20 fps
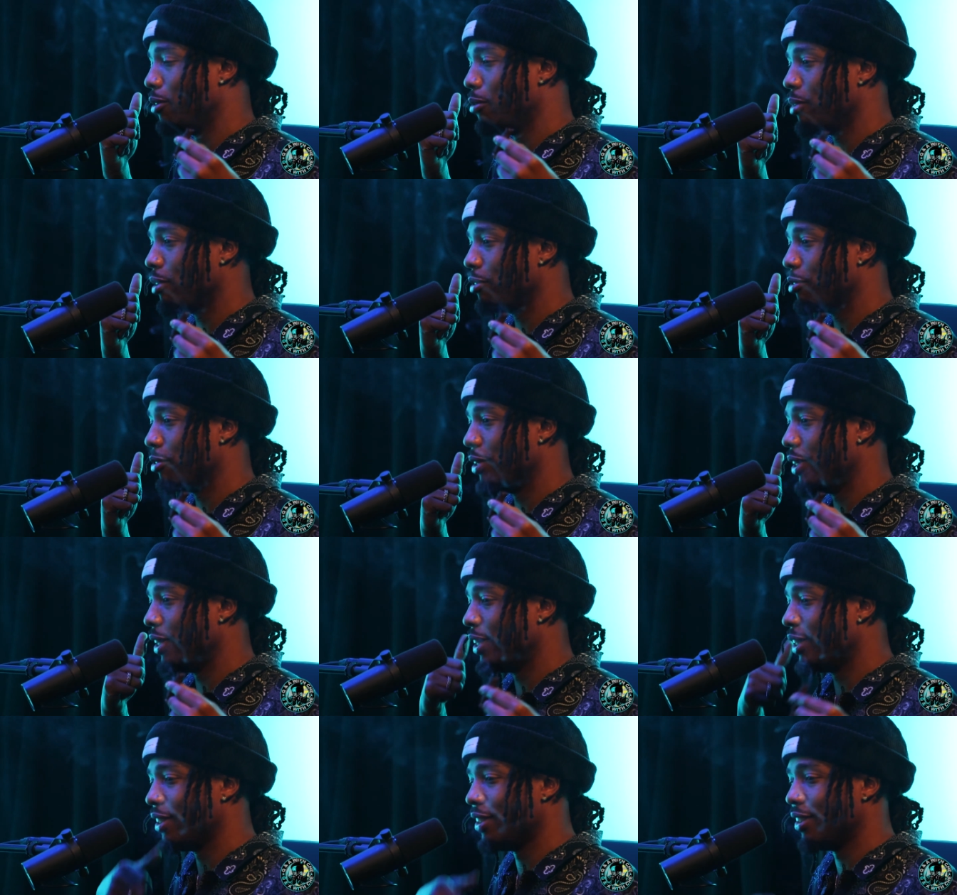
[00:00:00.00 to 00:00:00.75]
with my
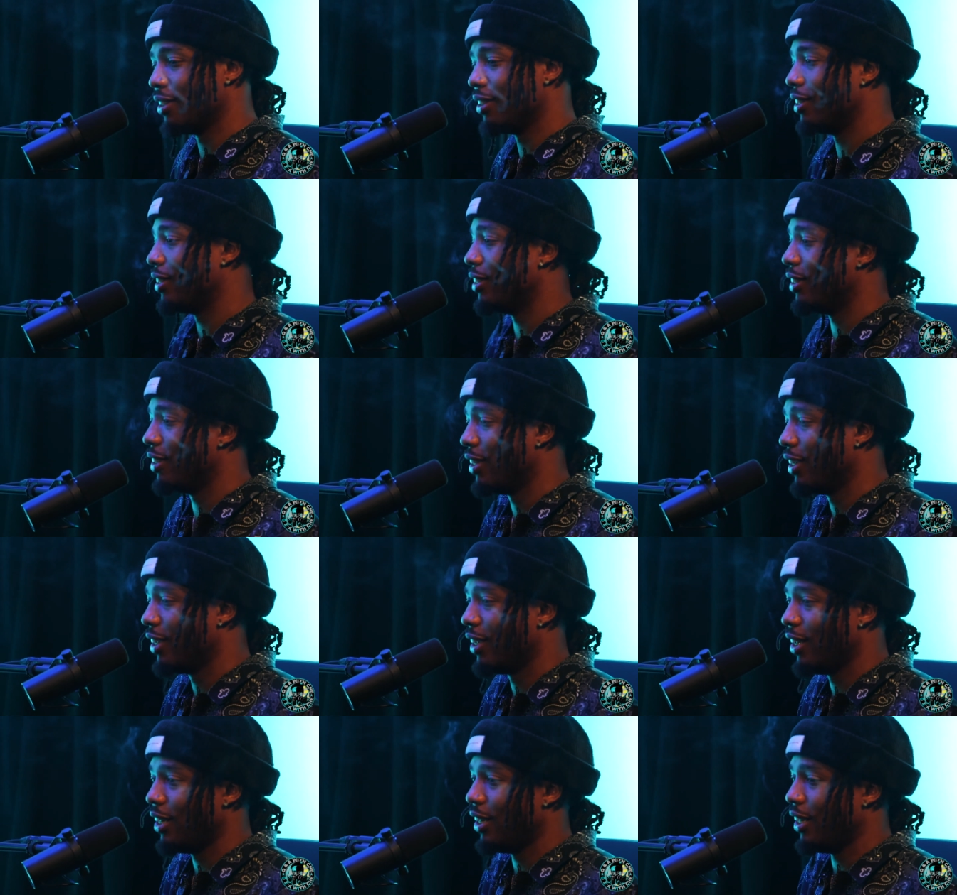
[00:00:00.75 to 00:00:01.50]
friend,
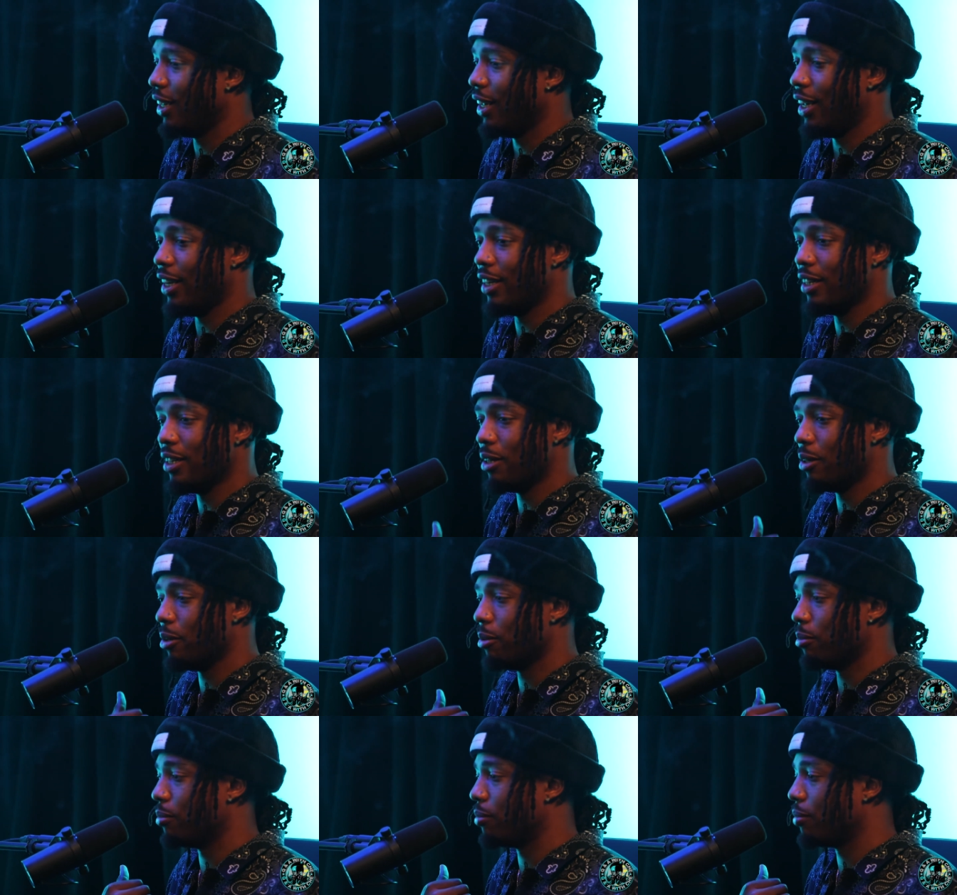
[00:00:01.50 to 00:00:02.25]
and
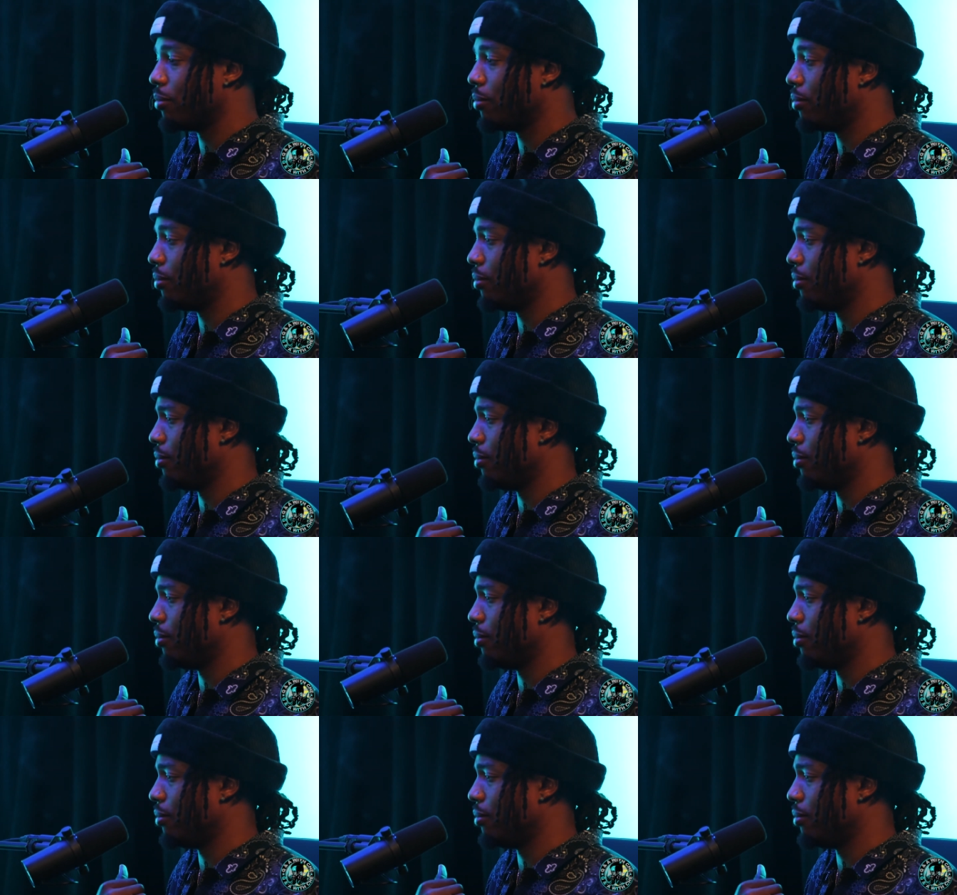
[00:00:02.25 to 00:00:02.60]
um,